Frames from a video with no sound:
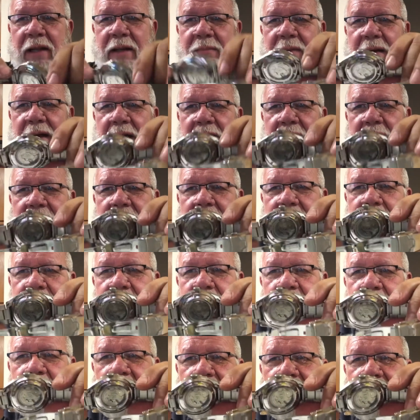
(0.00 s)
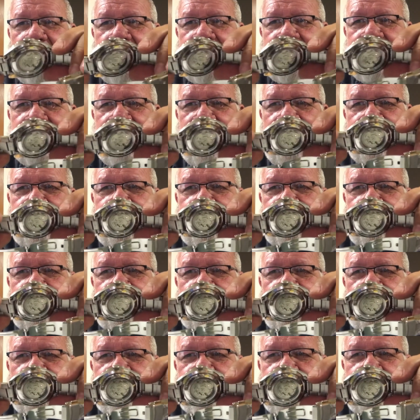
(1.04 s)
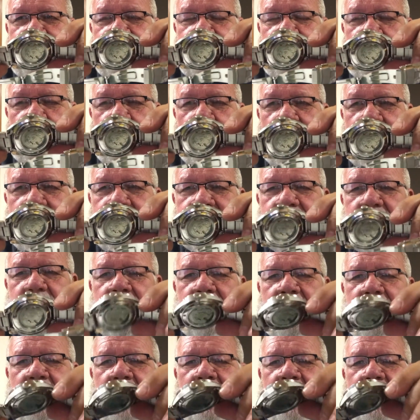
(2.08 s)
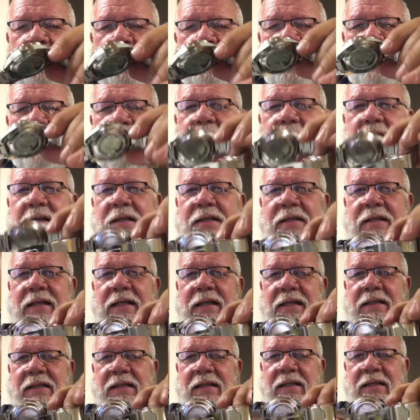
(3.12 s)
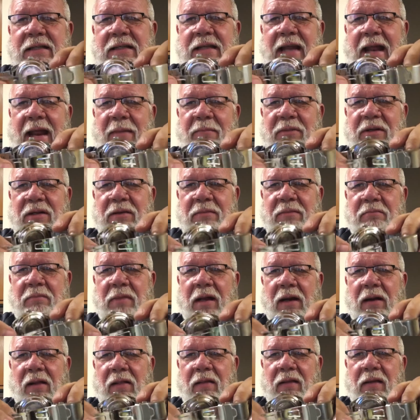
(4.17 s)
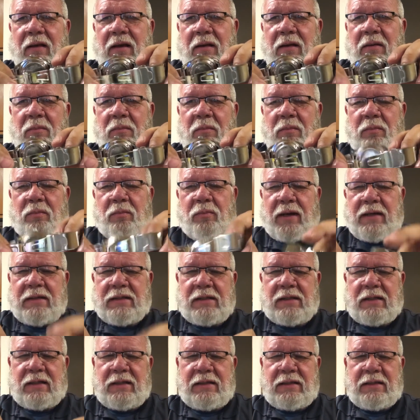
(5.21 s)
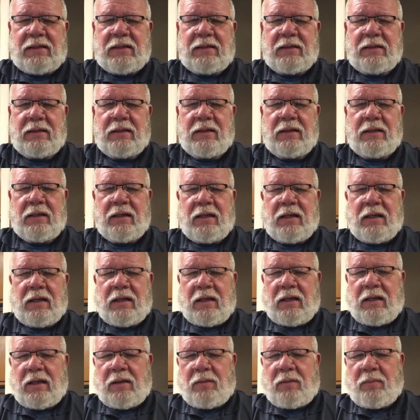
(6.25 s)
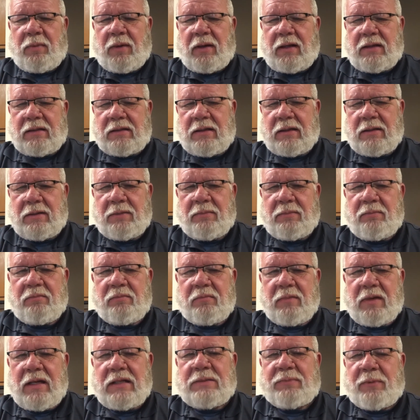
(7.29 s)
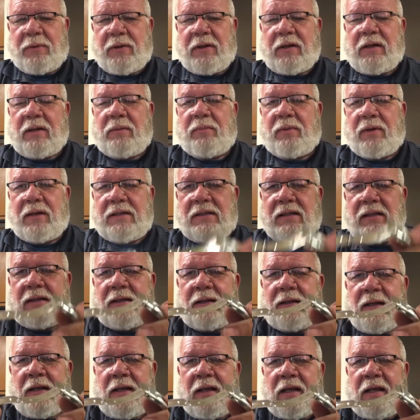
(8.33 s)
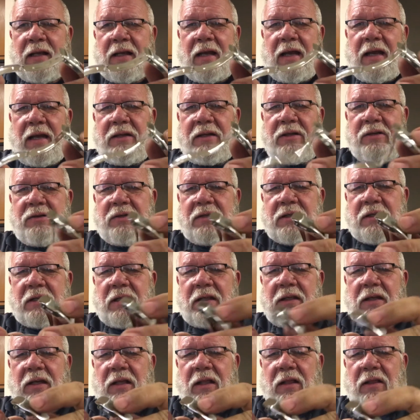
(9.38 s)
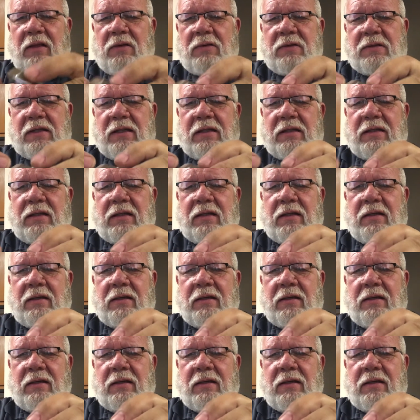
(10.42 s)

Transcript: back. I like that in an automatic watch. And you can see it's a stamped metal bracelet. But it's a pretty good bracelet. And you close it,